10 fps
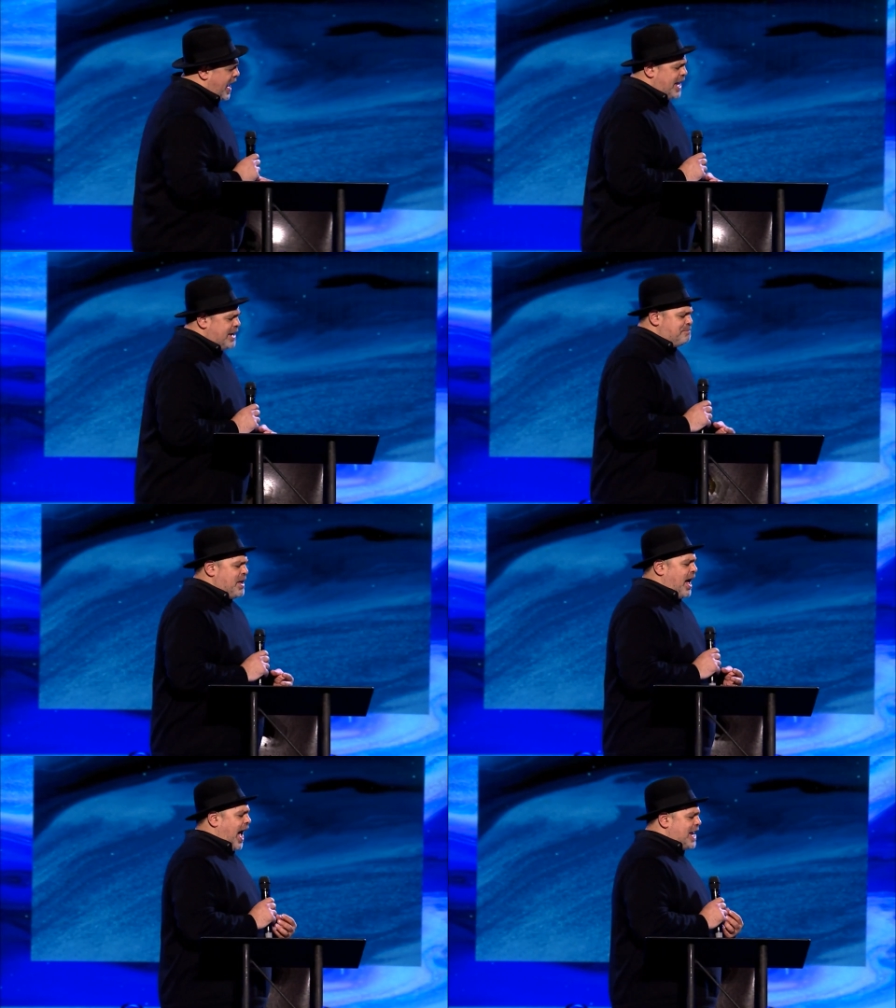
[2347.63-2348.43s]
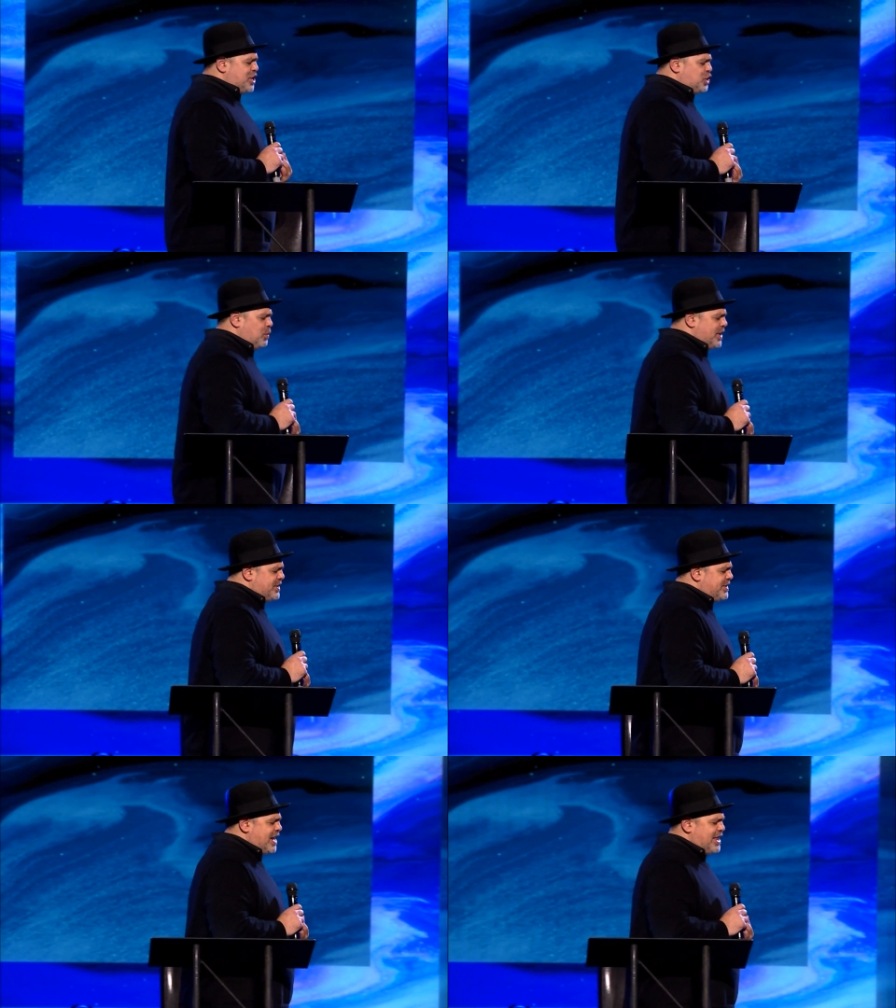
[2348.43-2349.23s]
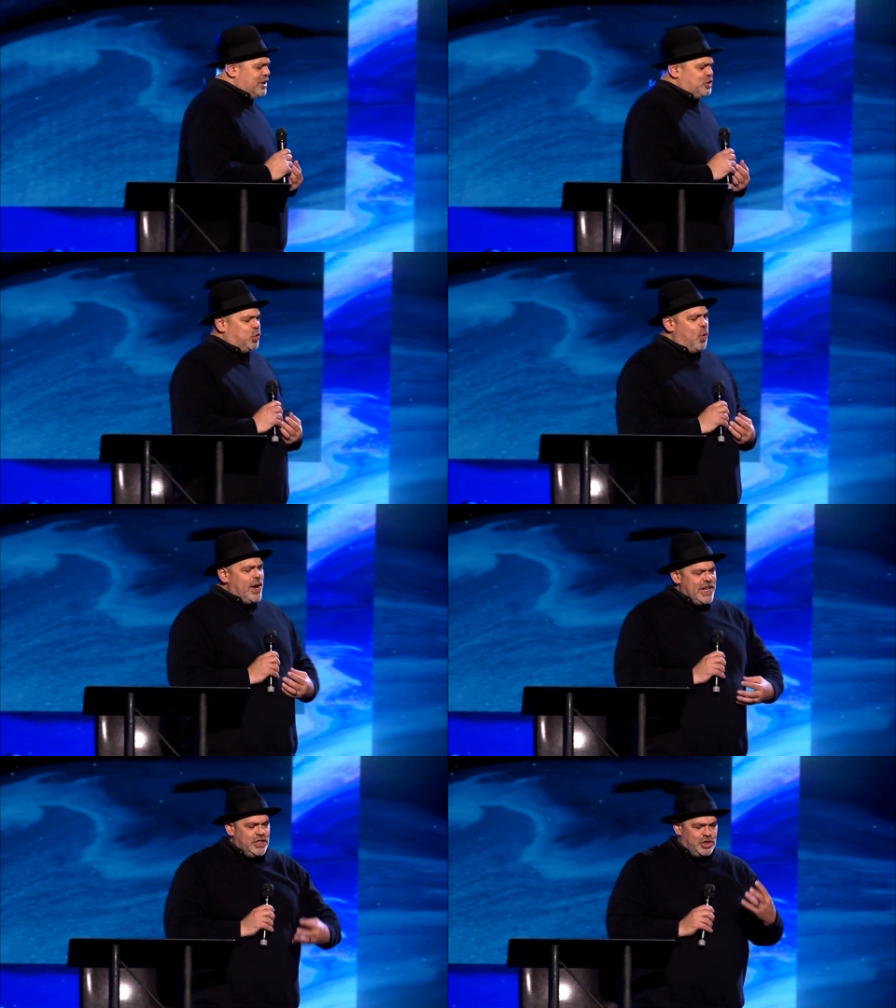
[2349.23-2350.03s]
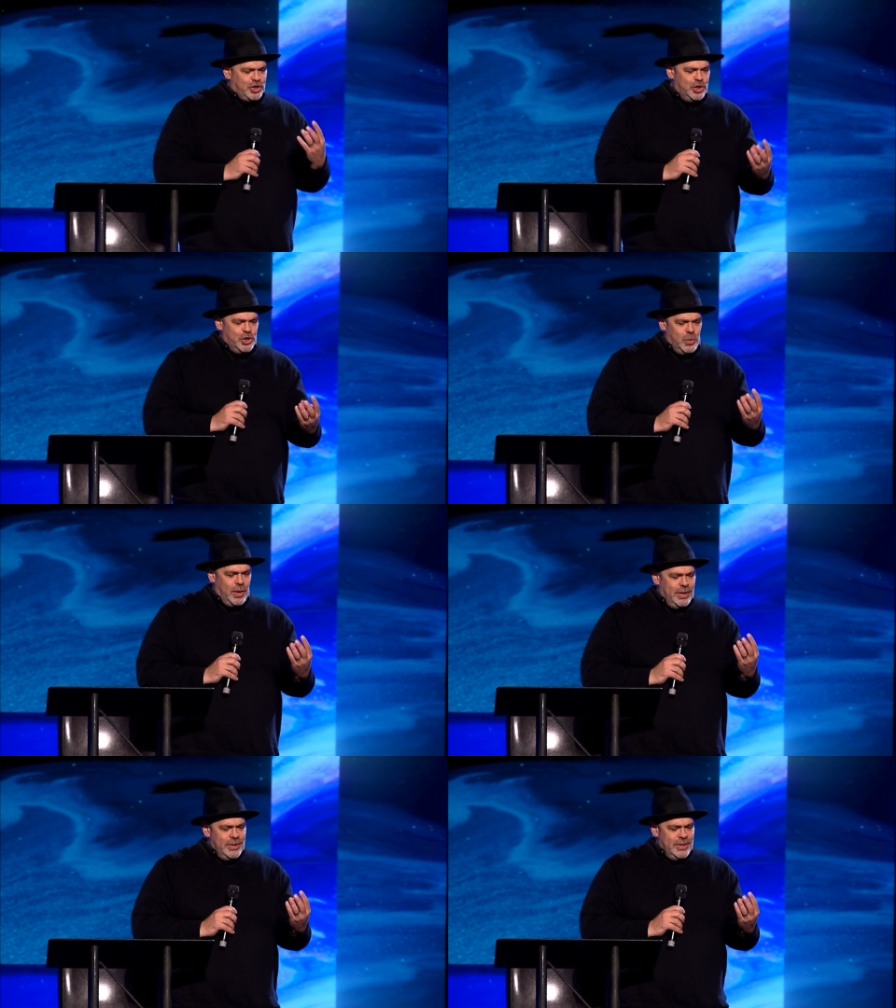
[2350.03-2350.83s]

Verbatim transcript: And I just want to say that 22